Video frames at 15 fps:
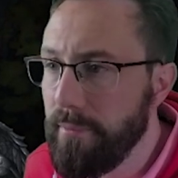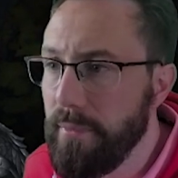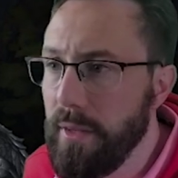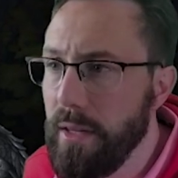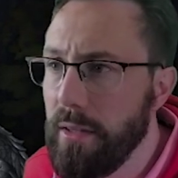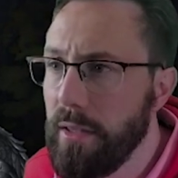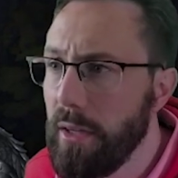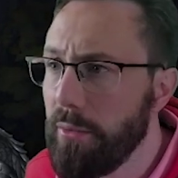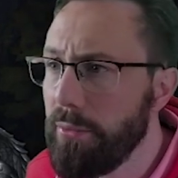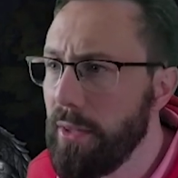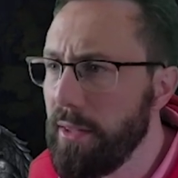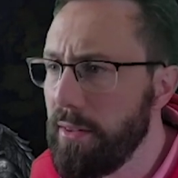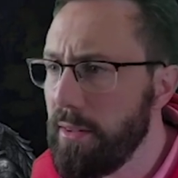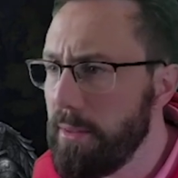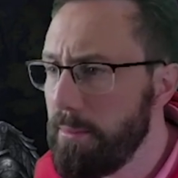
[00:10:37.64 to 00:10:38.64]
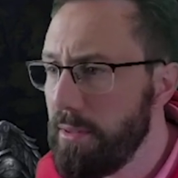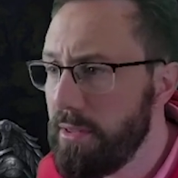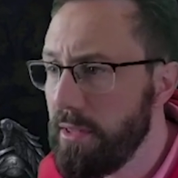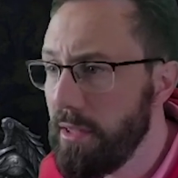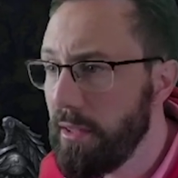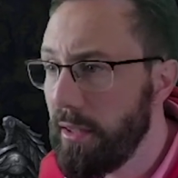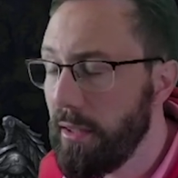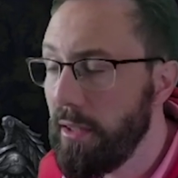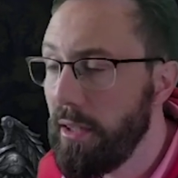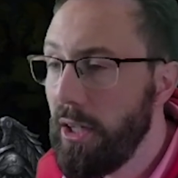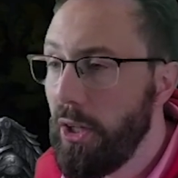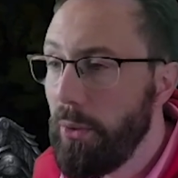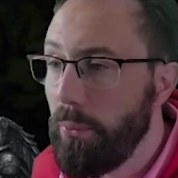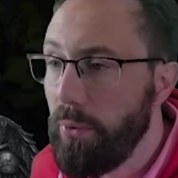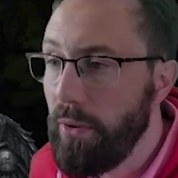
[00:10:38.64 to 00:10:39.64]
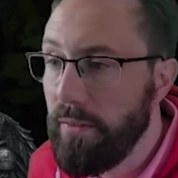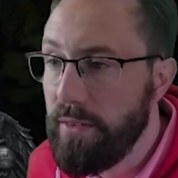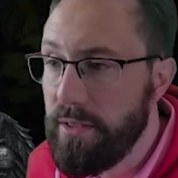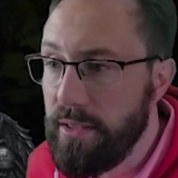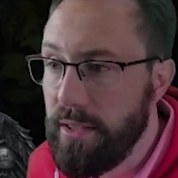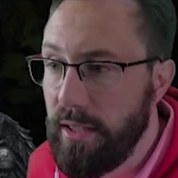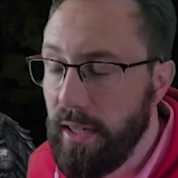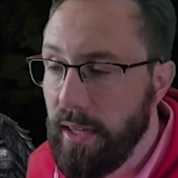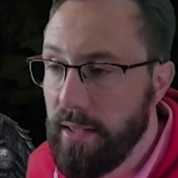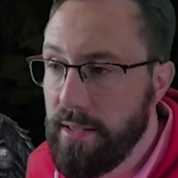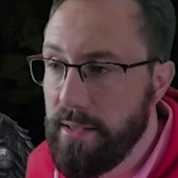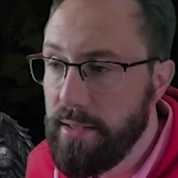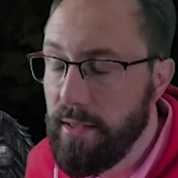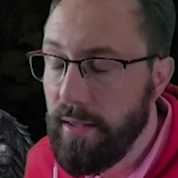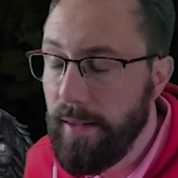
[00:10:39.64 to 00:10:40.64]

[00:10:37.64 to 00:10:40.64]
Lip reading: Now, Wrath of the Berserker, we obviously get